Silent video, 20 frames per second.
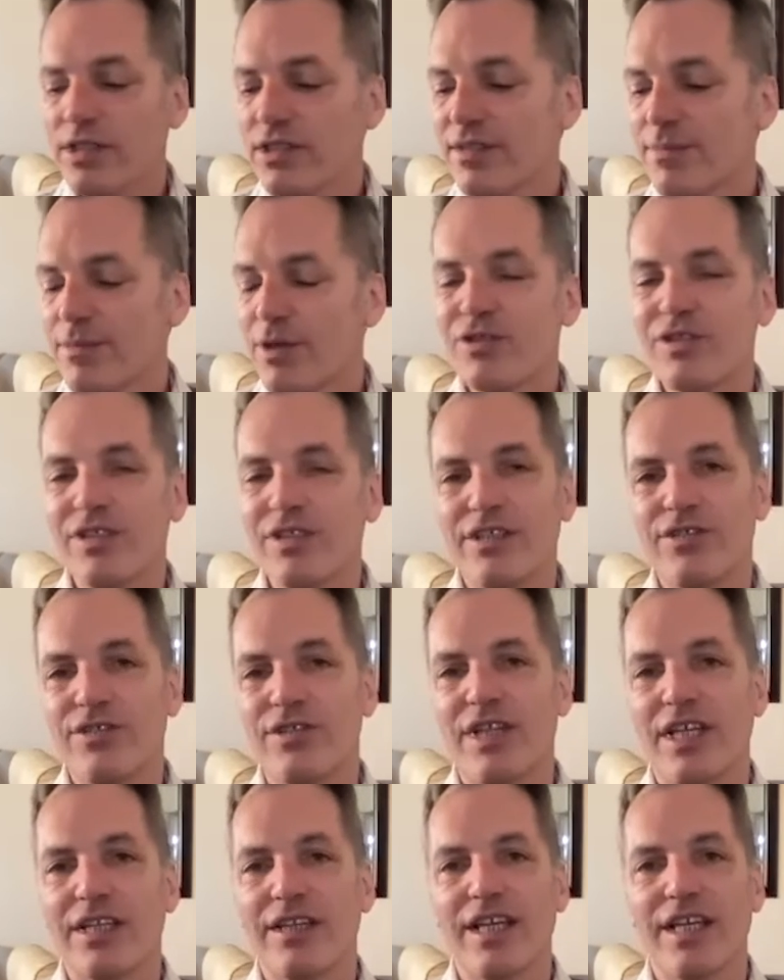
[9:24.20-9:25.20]
is the most
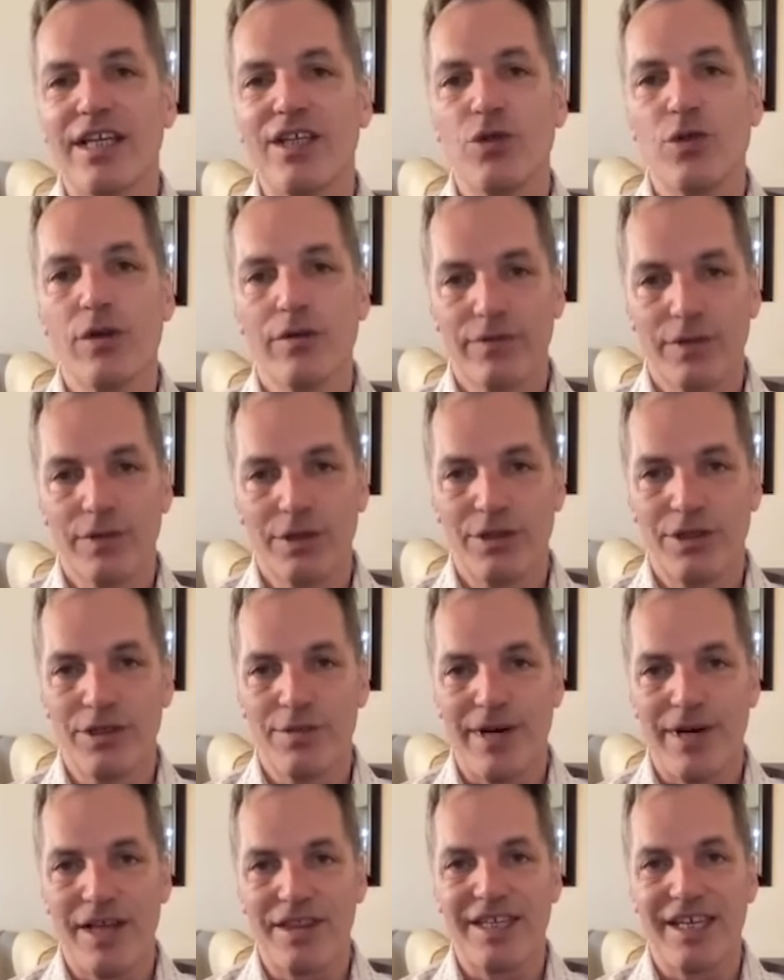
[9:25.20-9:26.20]
interesting thing you have learned
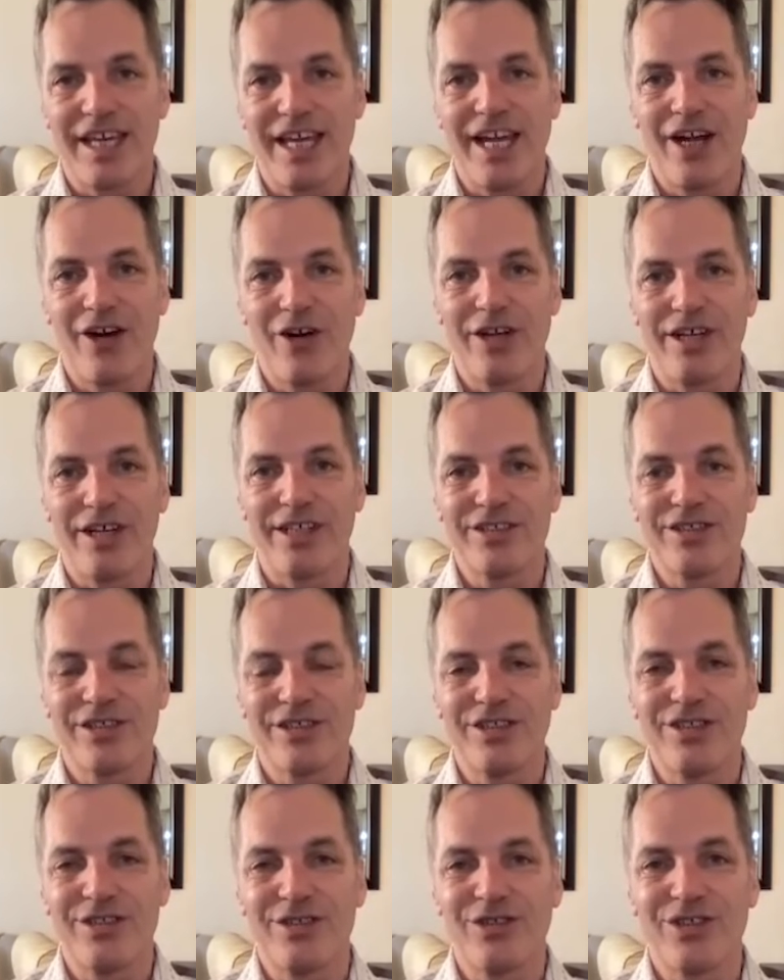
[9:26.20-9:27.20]
about the area
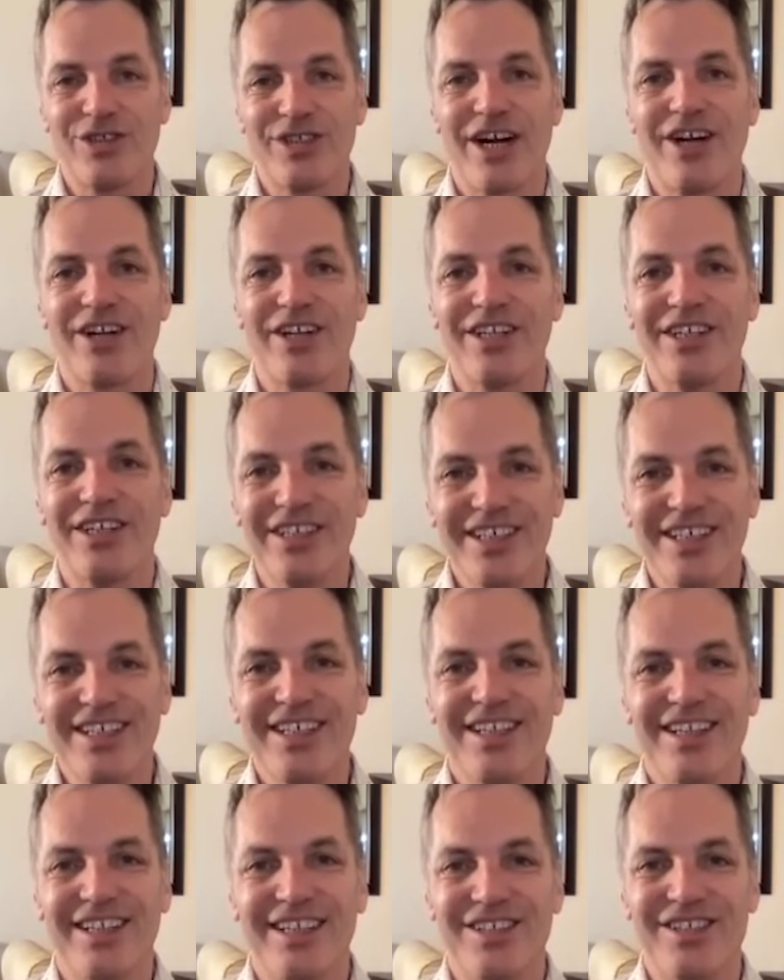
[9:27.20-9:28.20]
since you started
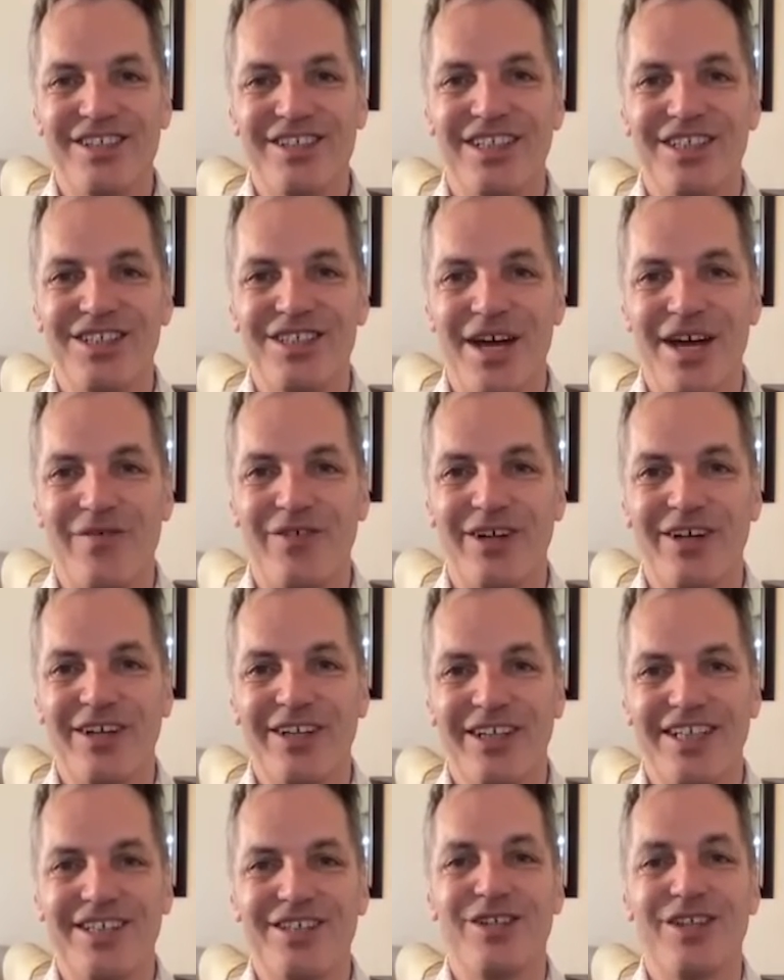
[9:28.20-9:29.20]
this endeavor?
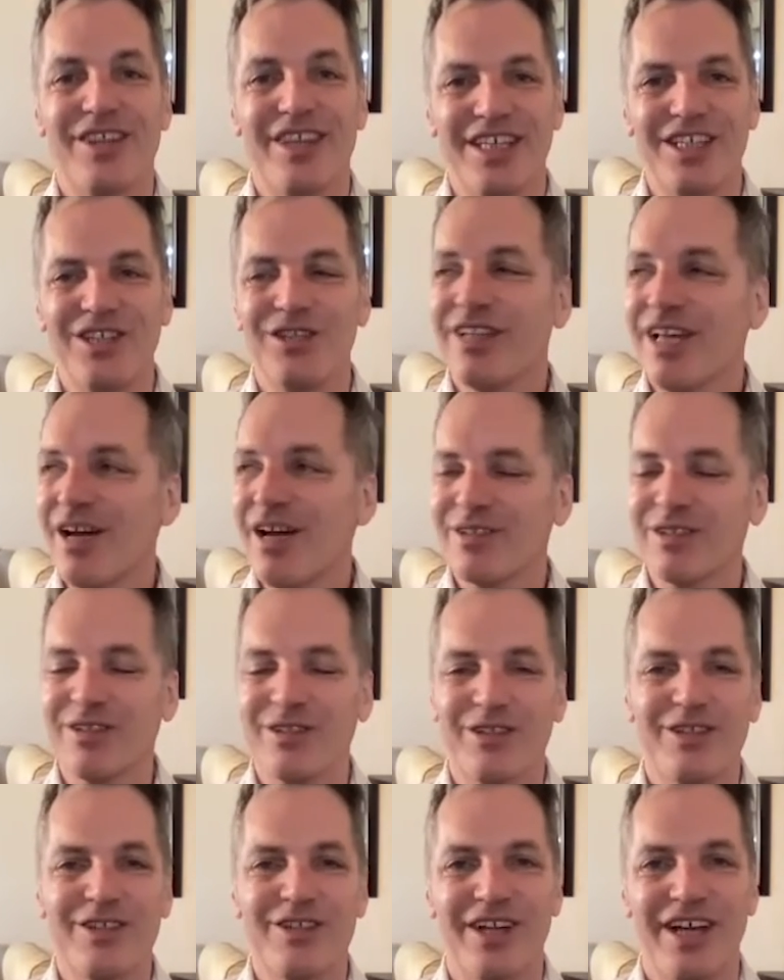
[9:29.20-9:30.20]
And do you think you'll ever
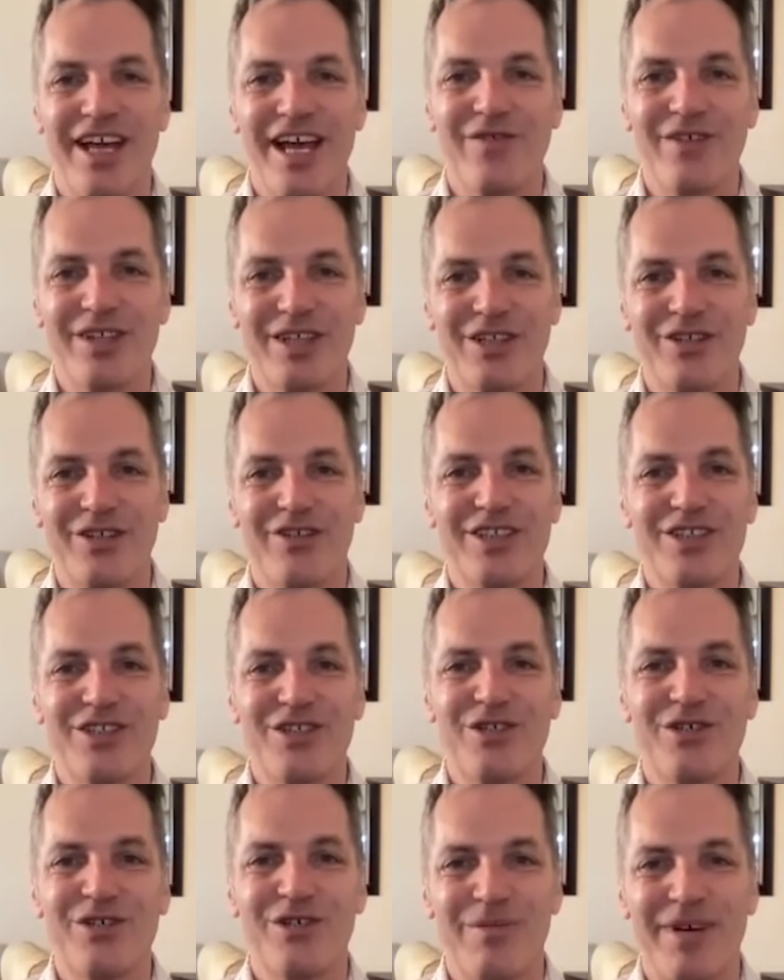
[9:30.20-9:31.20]
learn everything there is
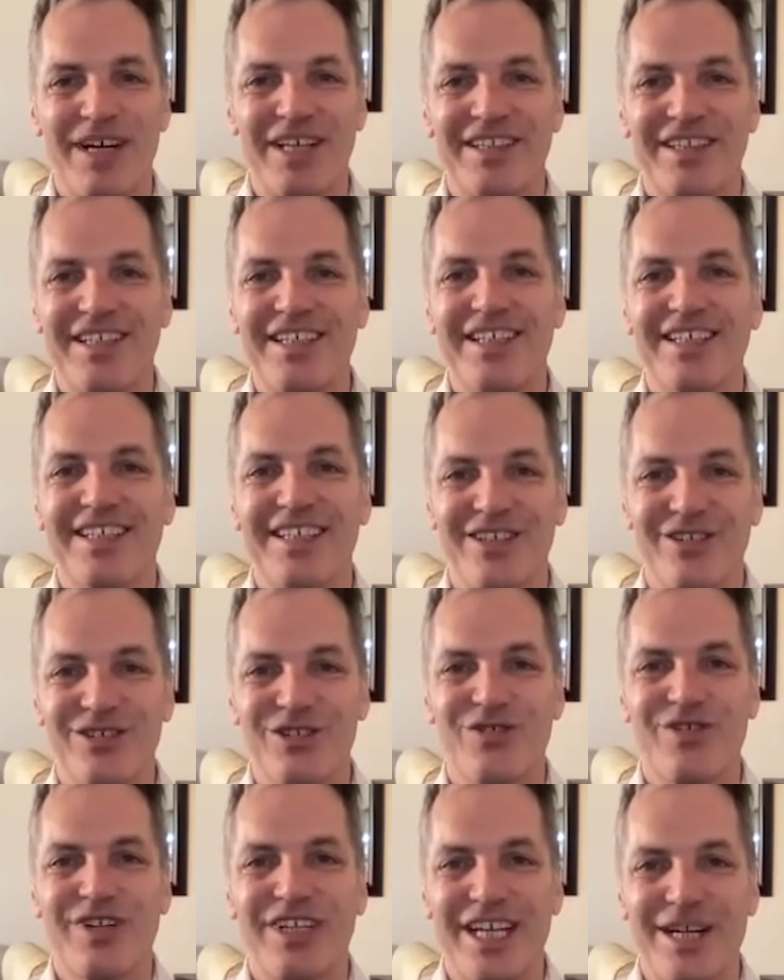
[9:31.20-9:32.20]
to about the Hero
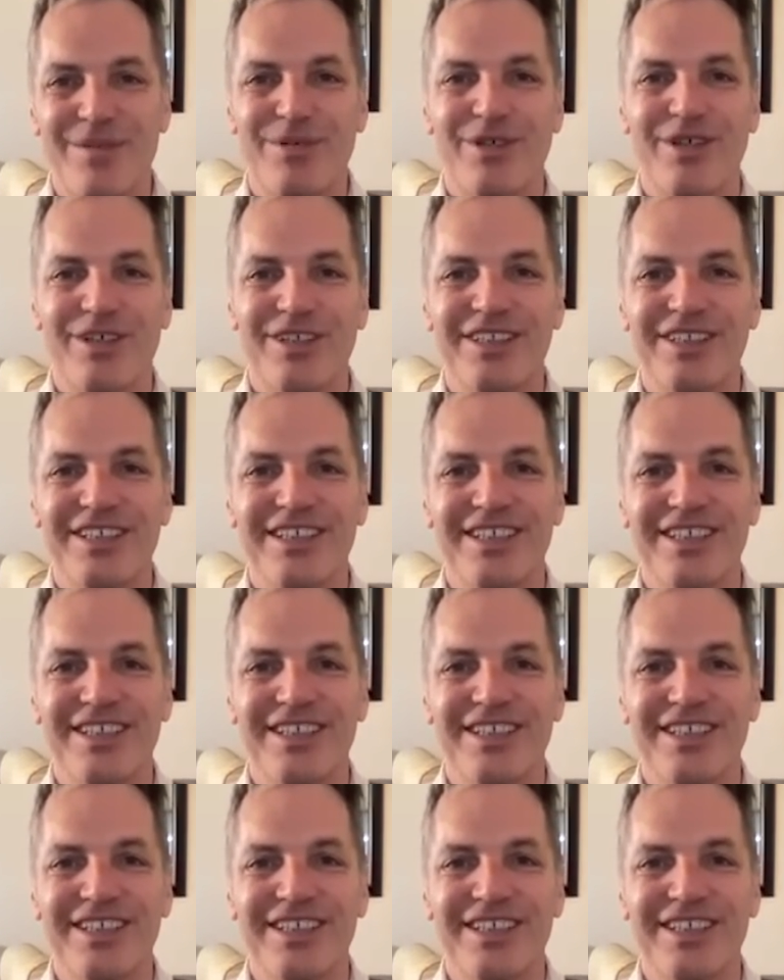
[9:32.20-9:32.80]
Street neighborhood?